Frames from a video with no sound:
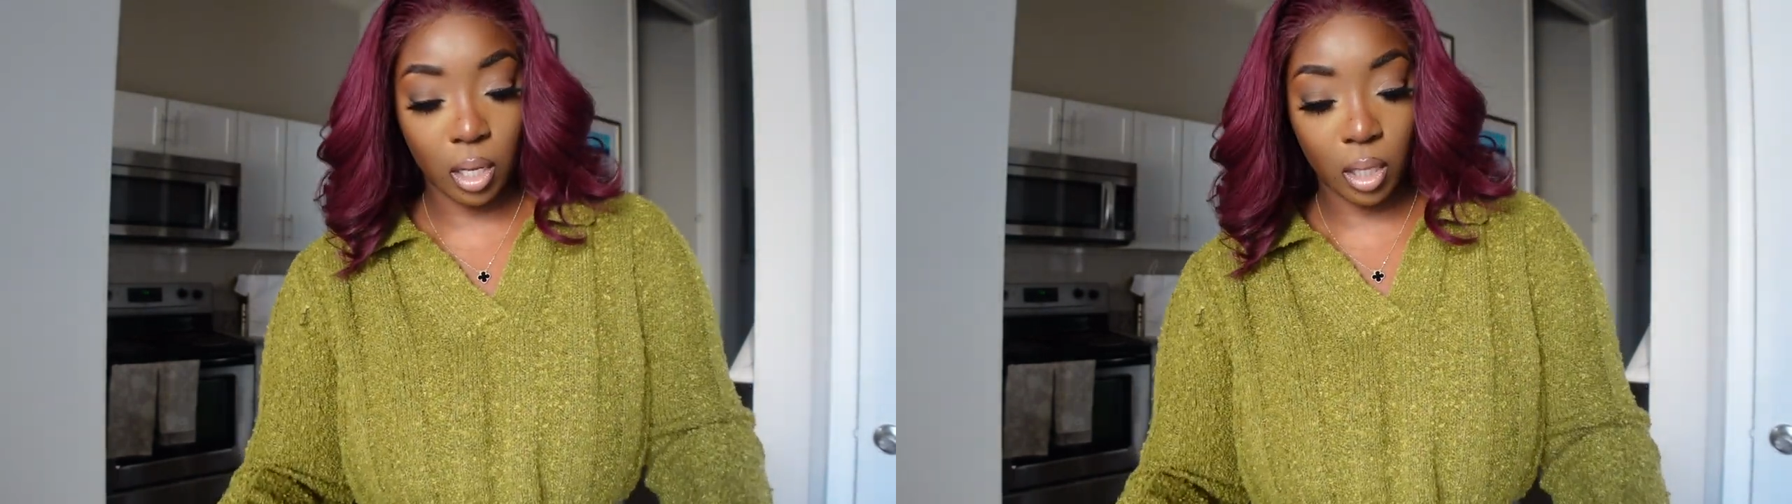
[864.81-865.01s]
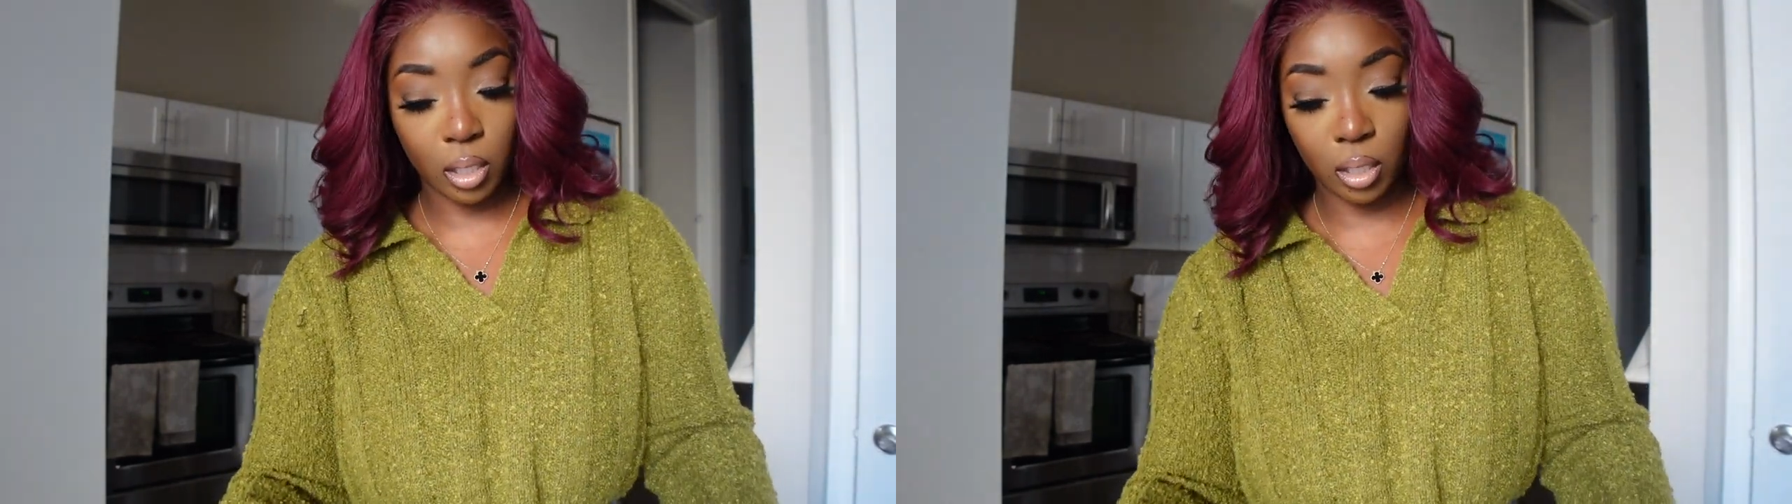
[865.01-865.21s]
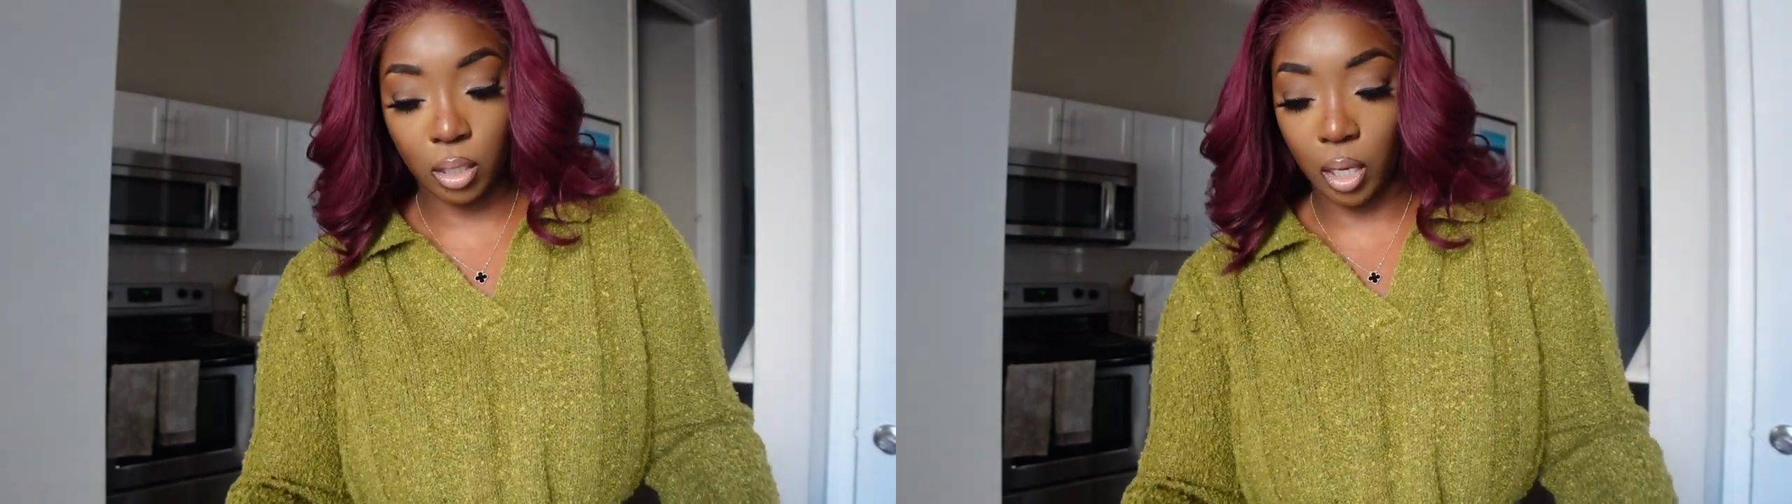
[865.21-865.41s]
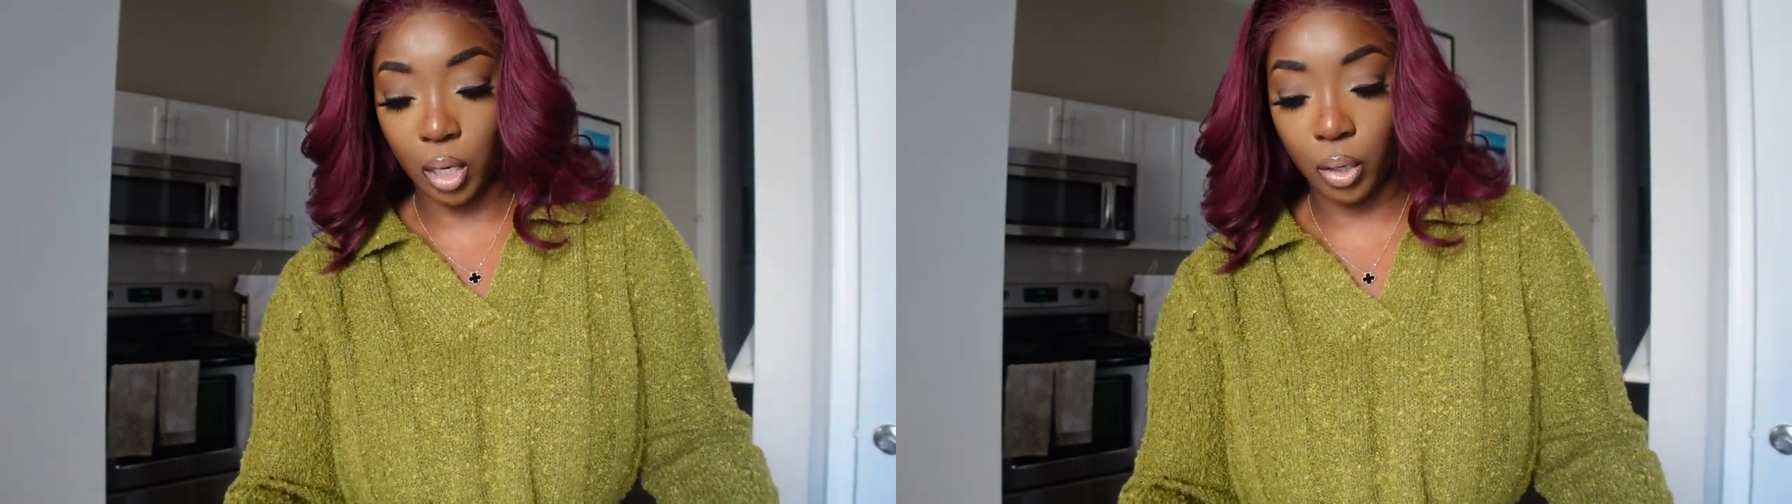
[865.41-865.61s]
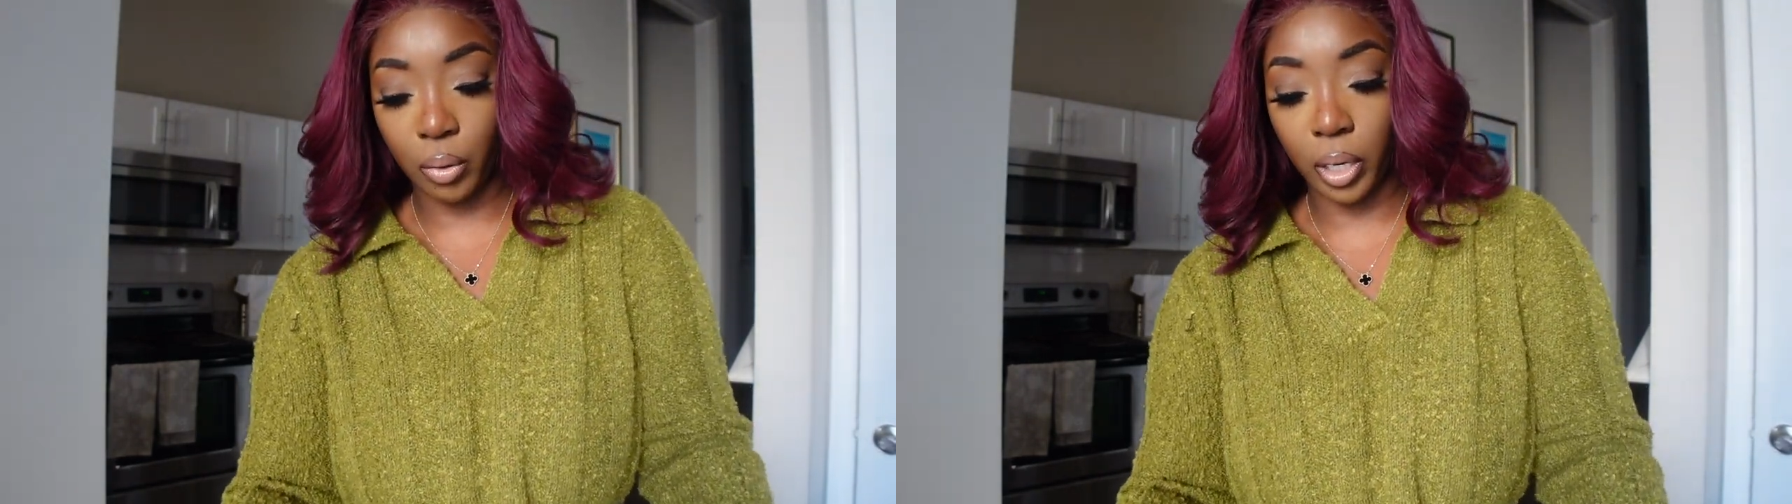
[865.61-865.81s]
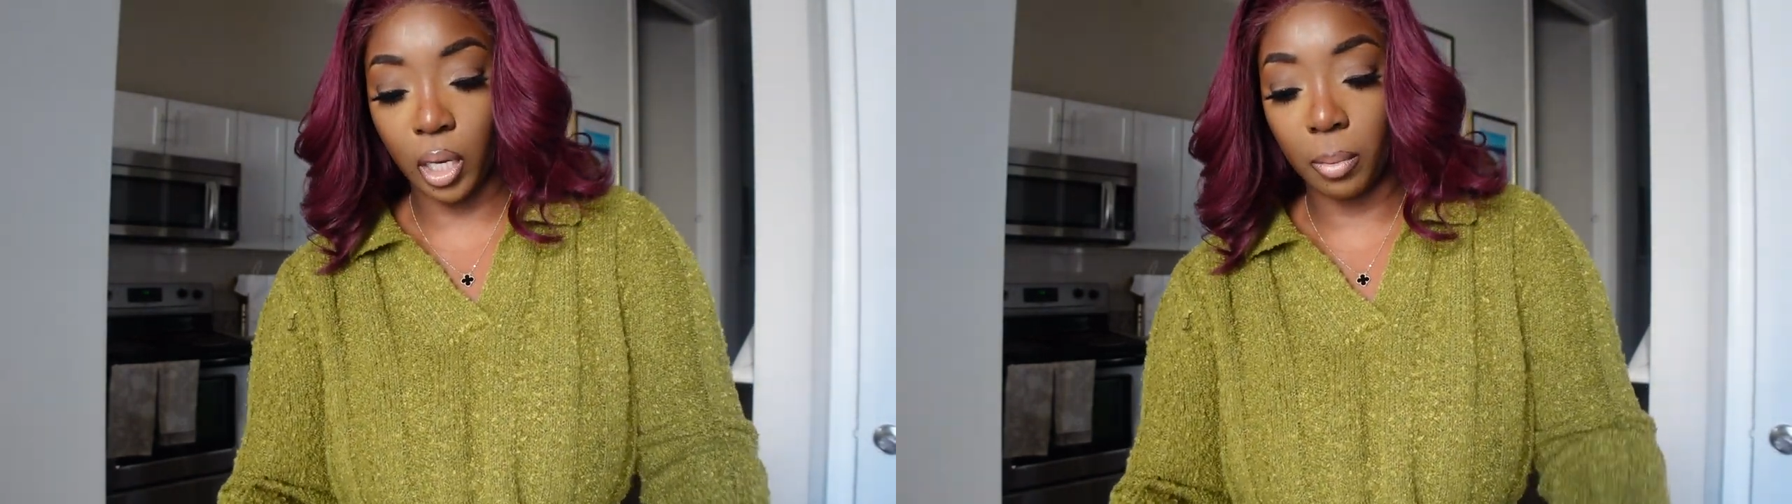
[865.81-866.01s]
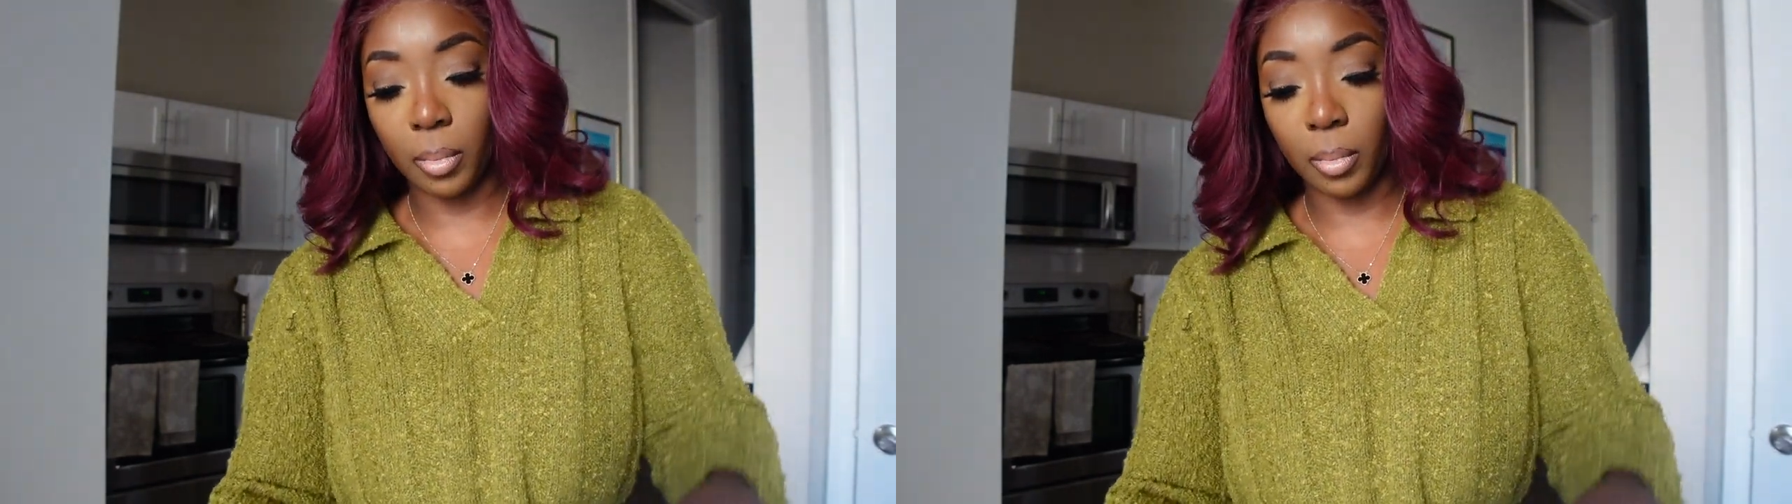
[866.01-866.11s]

This is like cream.